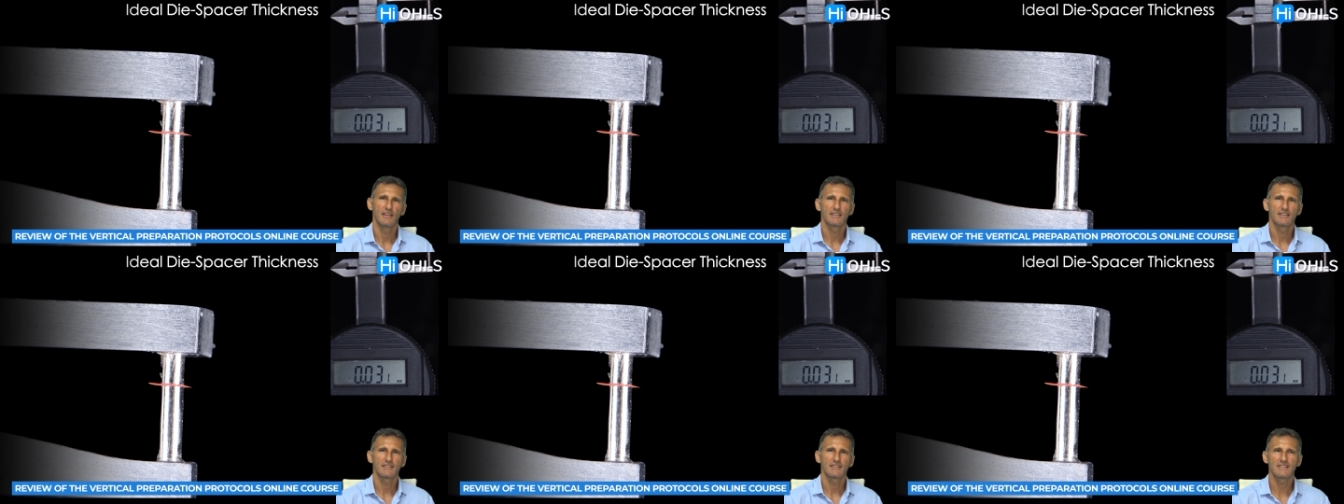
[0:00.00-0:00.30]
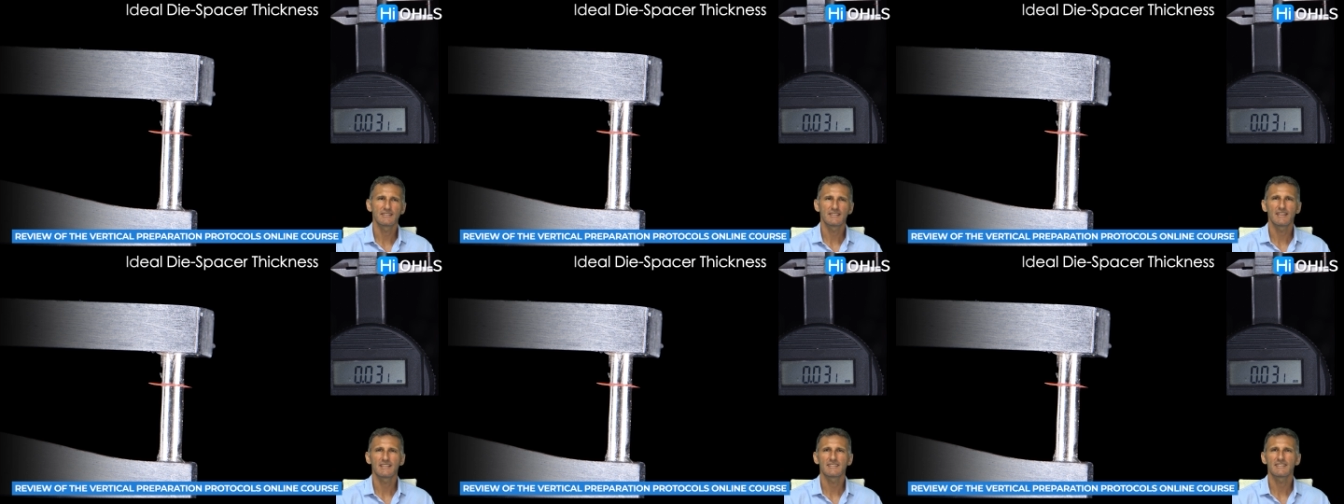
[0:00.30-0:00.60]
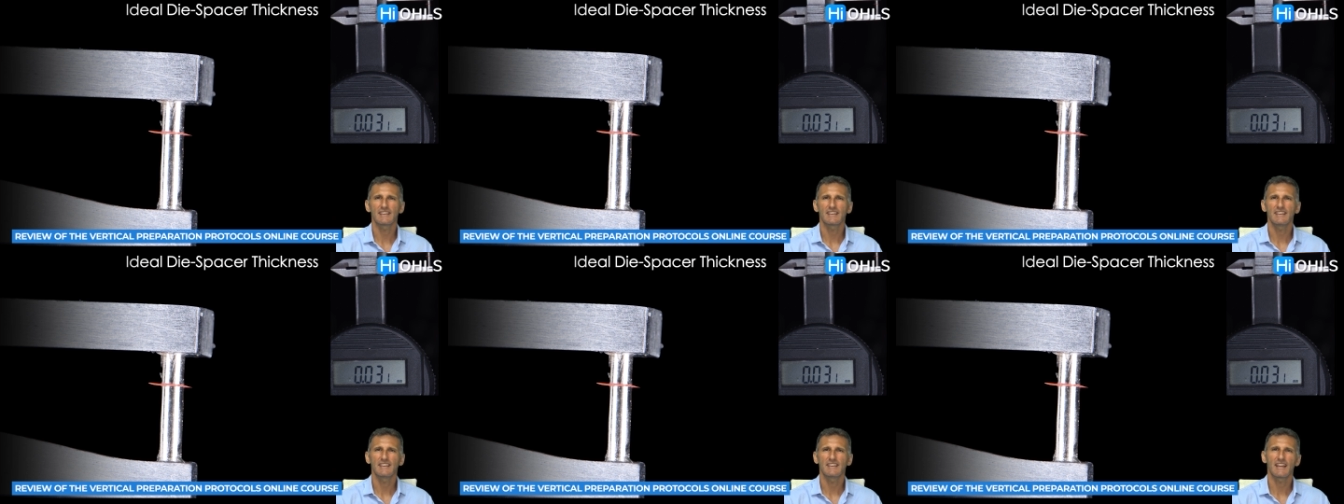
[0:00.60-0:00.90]
This
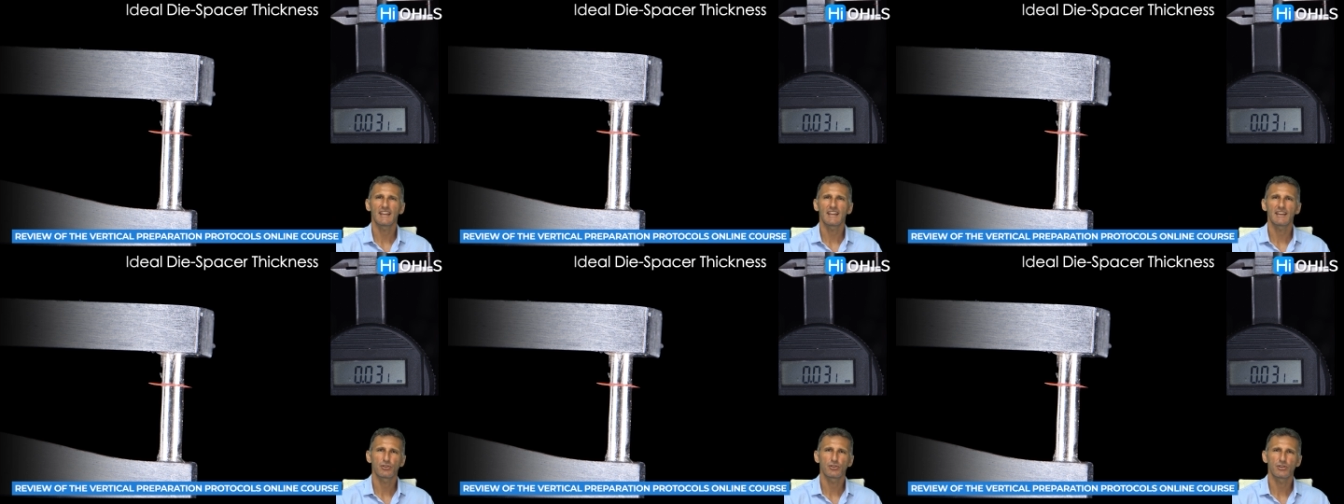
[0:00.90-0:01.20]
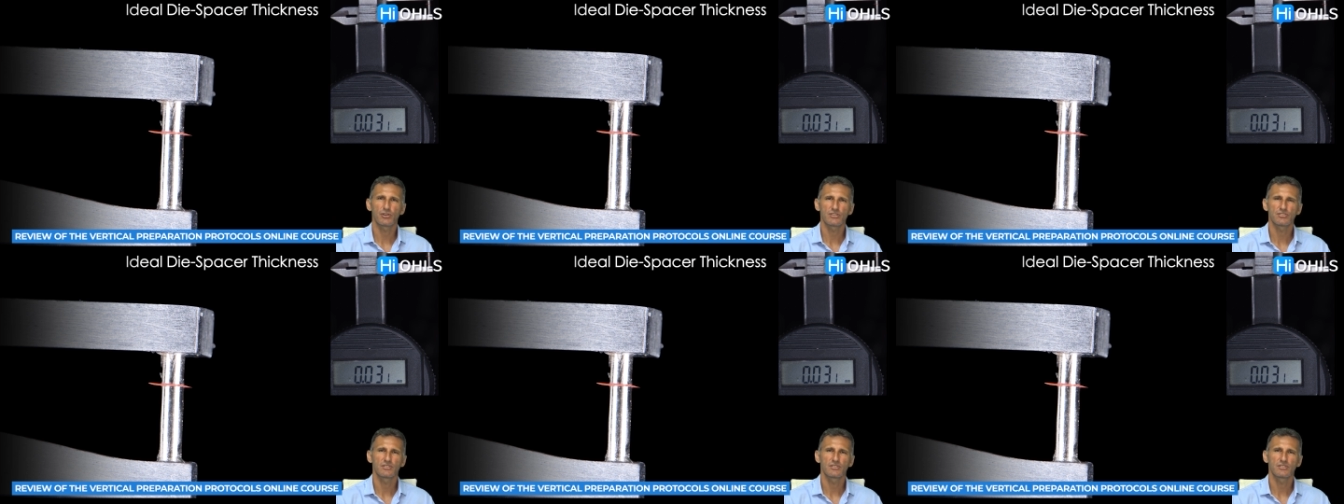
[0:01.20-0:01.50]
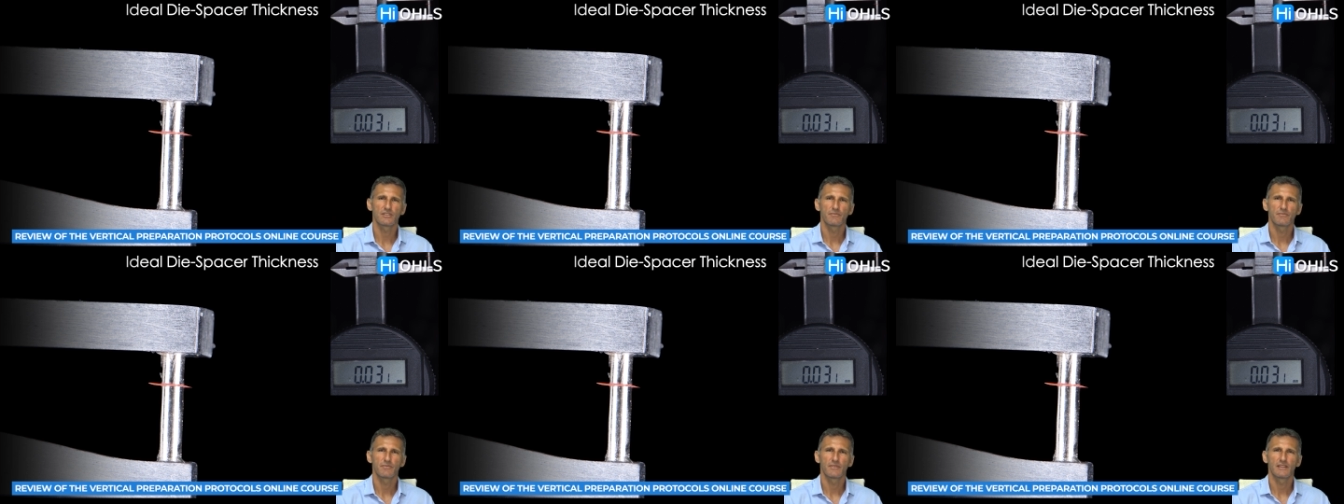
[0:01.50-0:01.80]
is, in average,
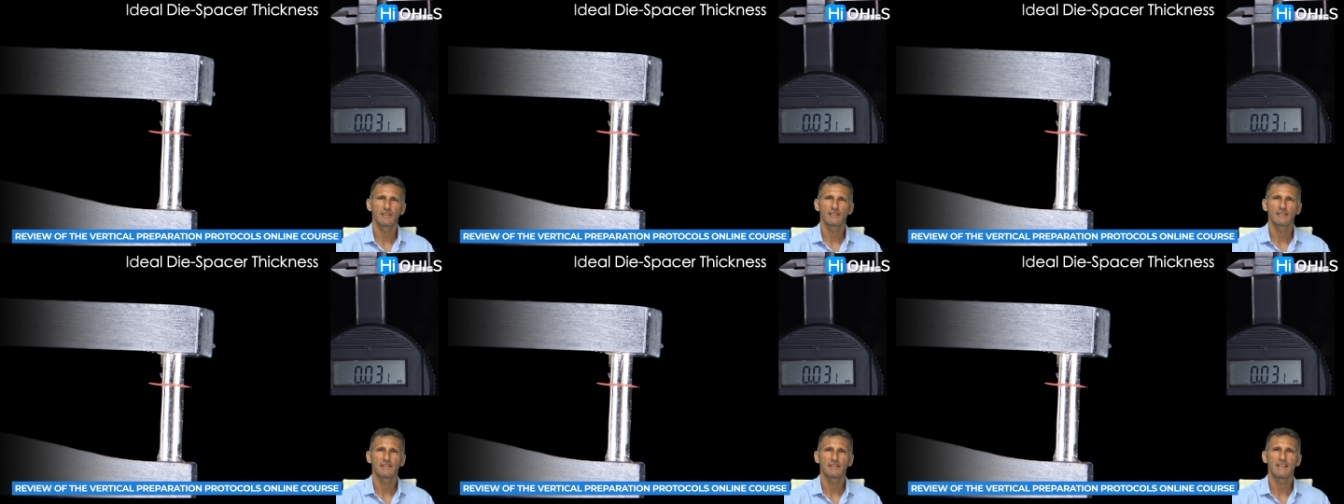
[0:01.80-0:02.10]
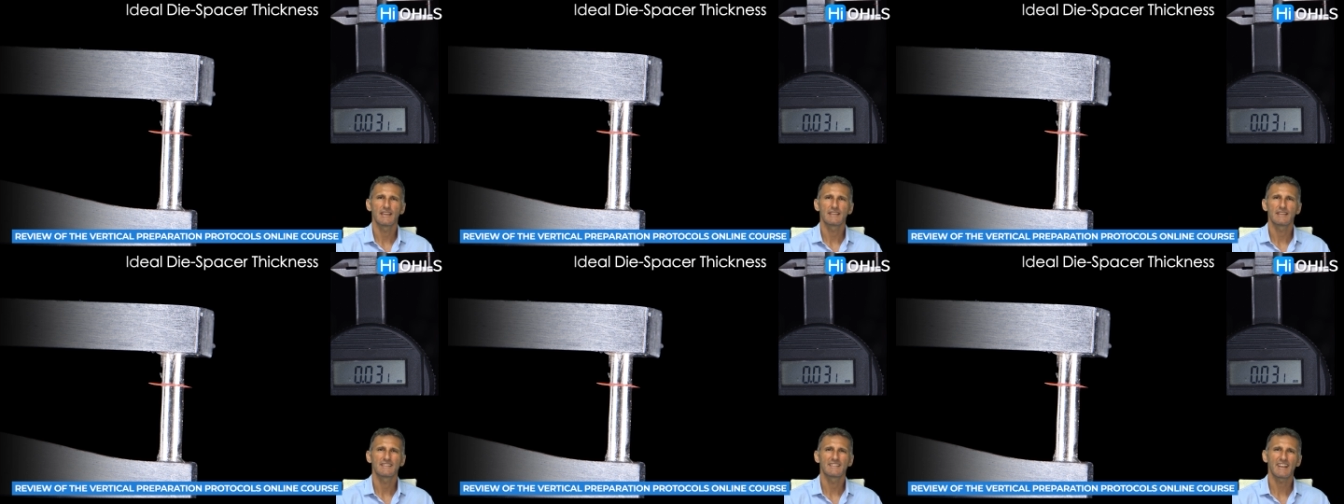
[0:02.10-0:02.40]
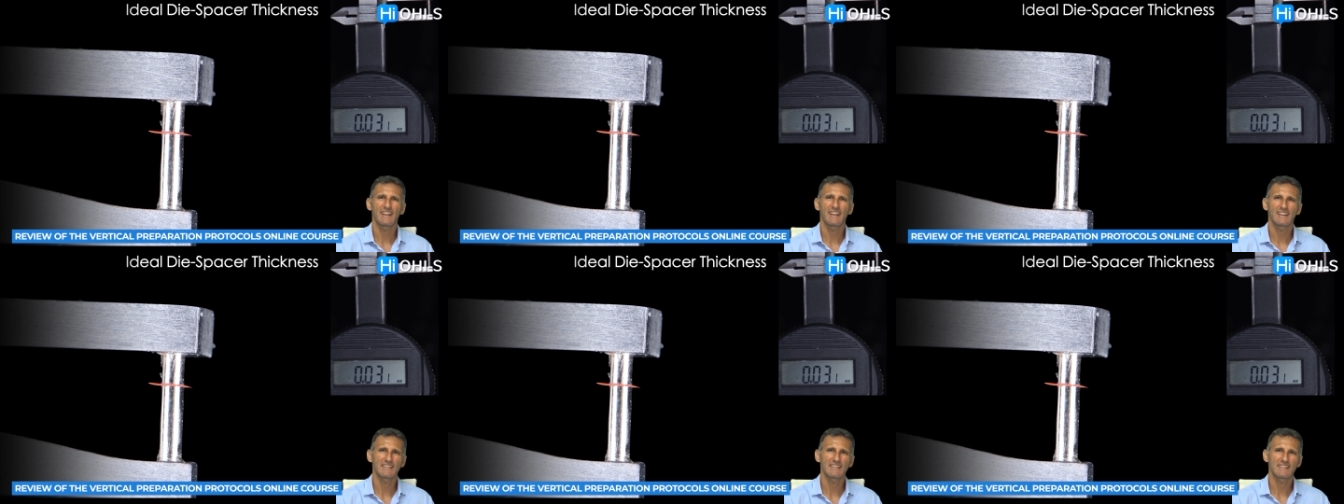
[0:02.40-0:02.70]
the
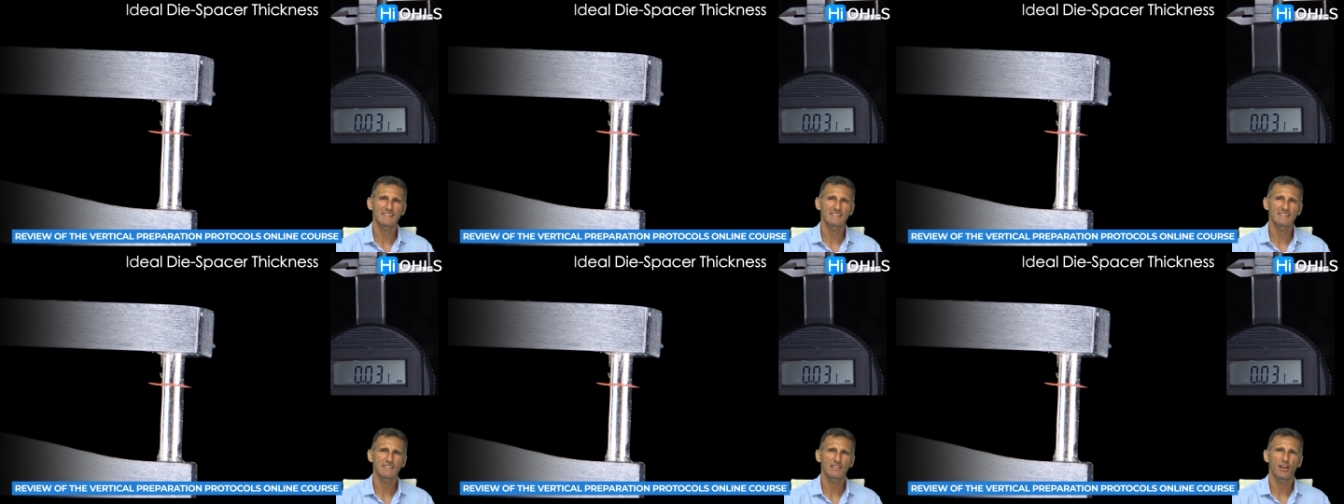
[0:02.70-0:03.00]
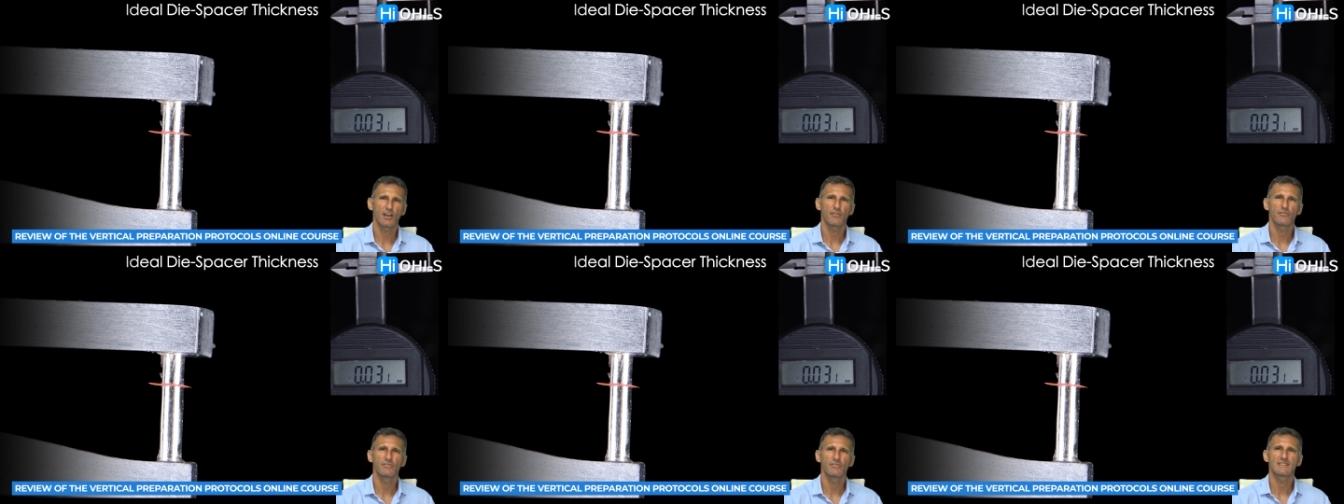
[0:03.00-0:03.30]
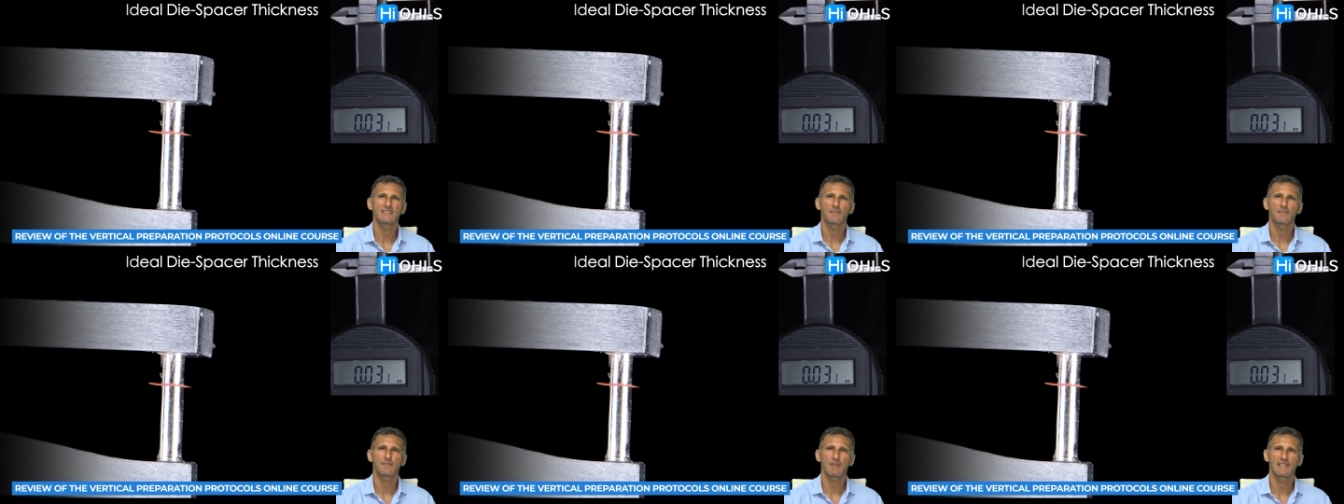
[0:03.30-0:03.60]
thickness of the
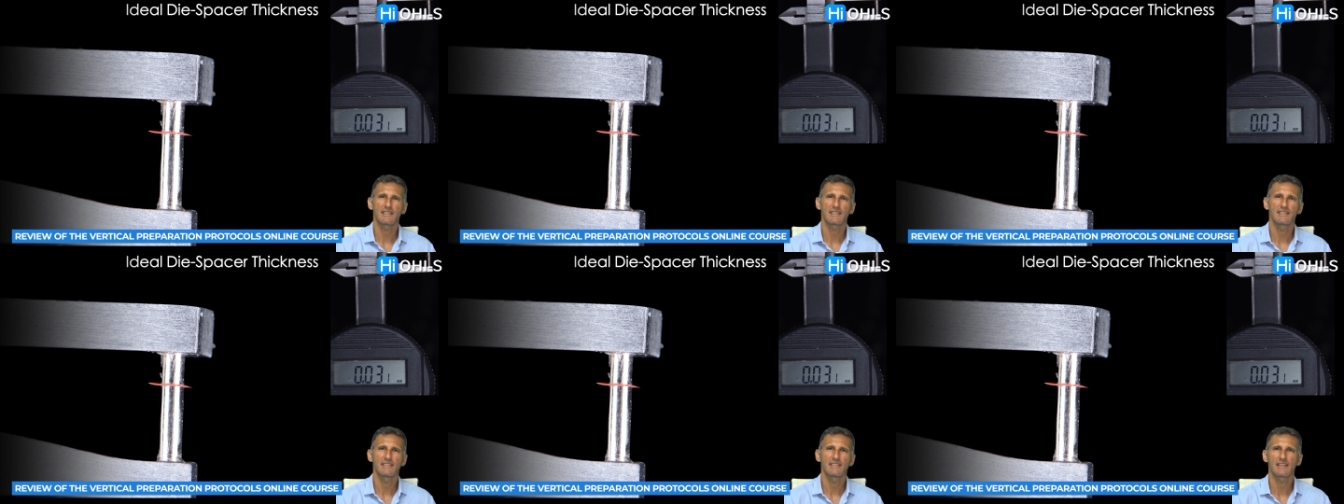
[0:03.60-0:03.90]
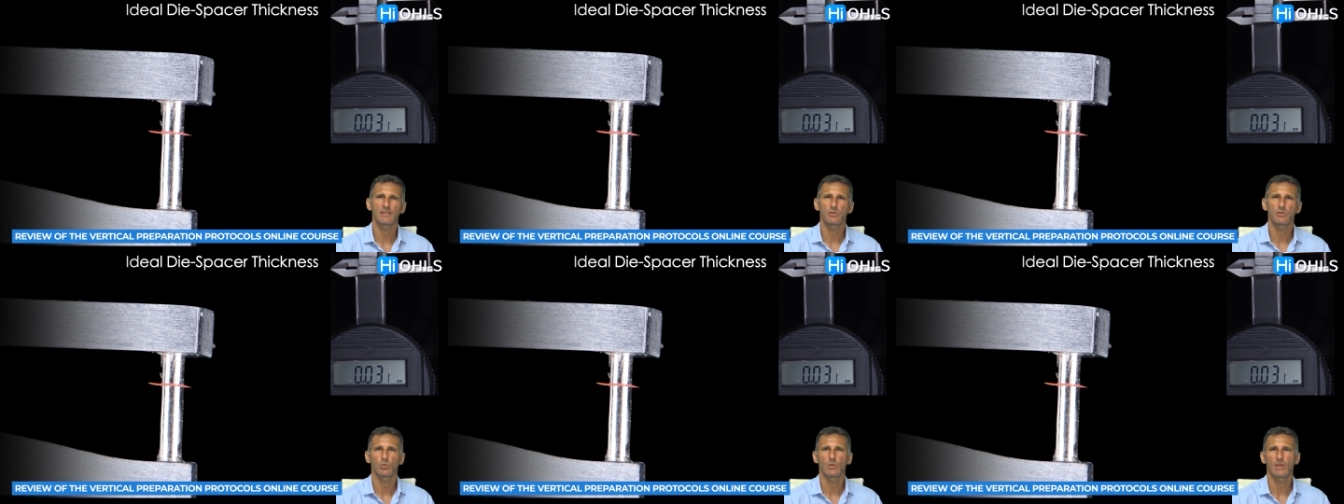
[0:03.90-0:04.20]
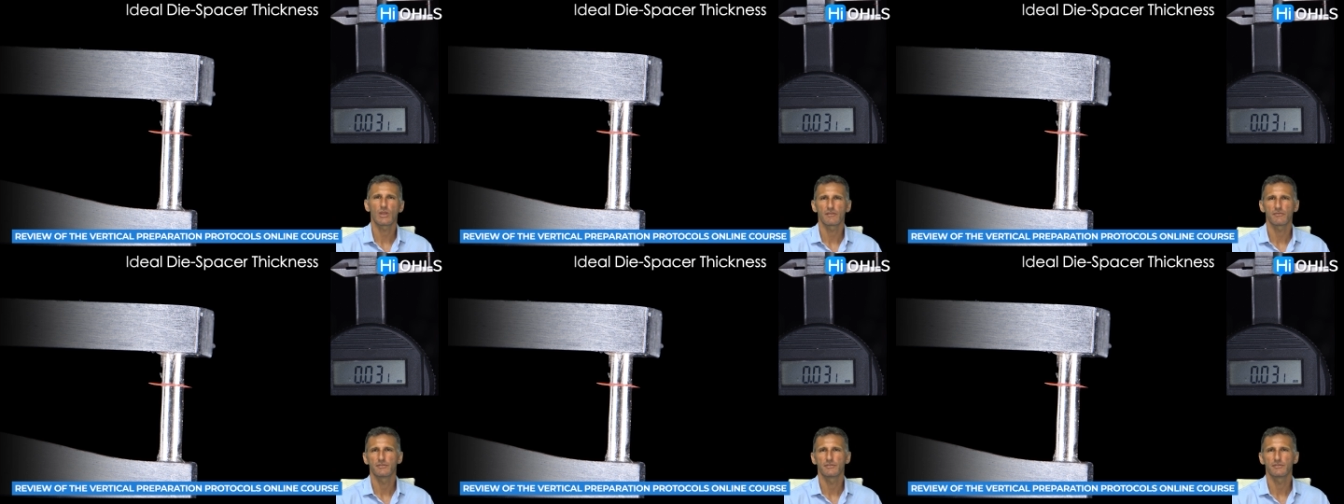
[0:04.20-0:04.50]
cement that we
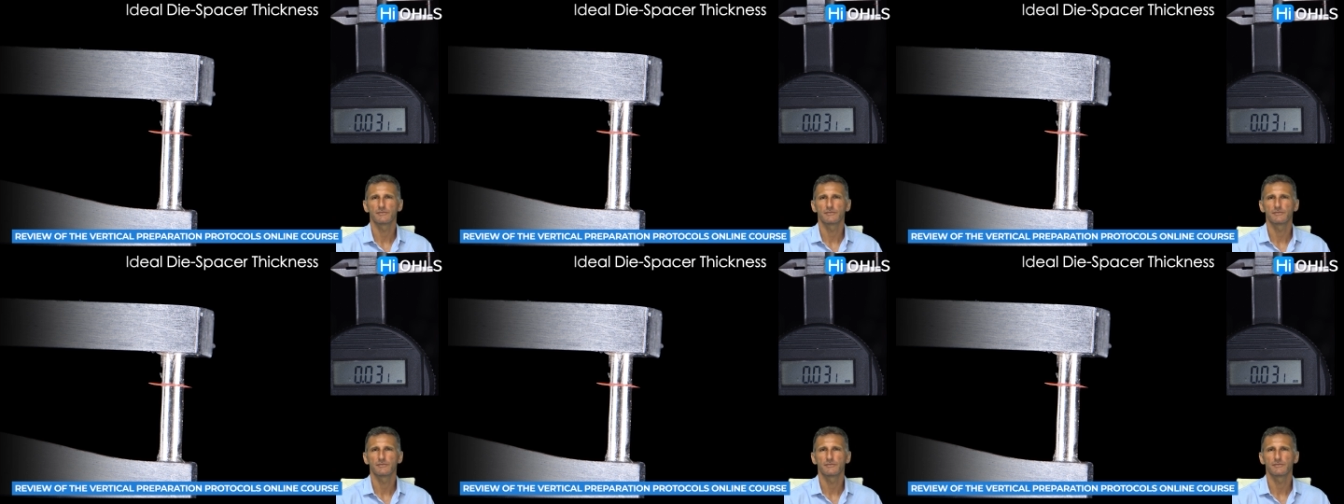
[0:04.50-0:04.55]
have.